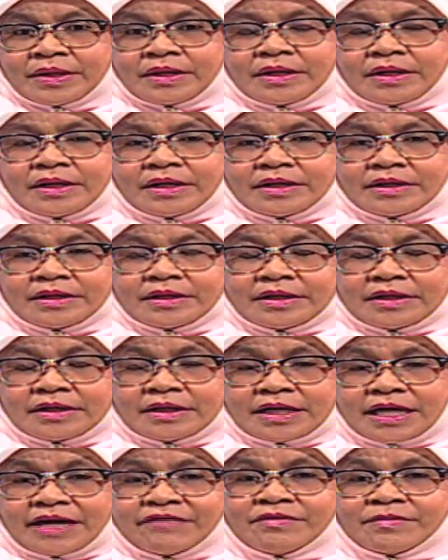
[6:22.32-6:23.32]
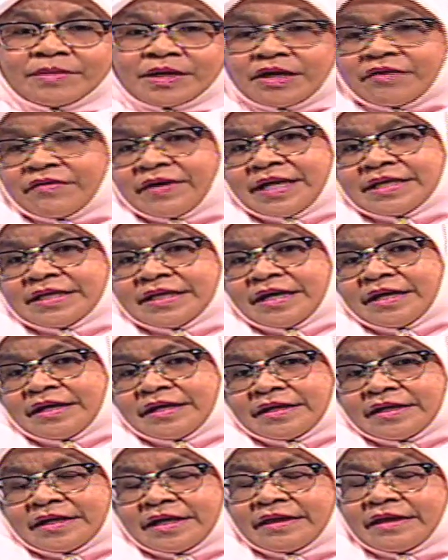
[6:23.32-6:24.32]
uh, the government of Kenya
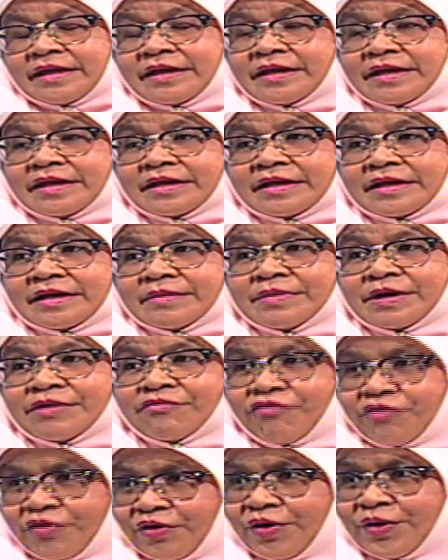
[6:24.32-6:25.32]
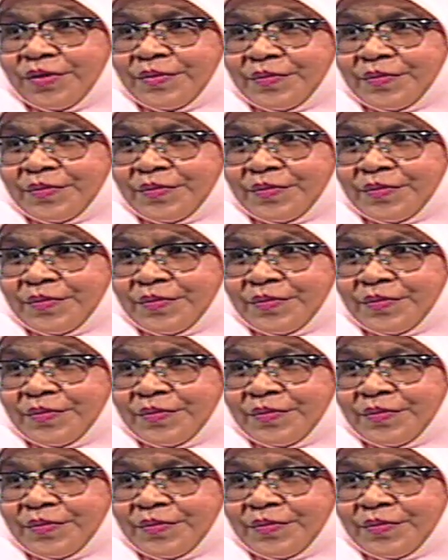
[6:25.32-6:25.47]
in attaining the Big Four.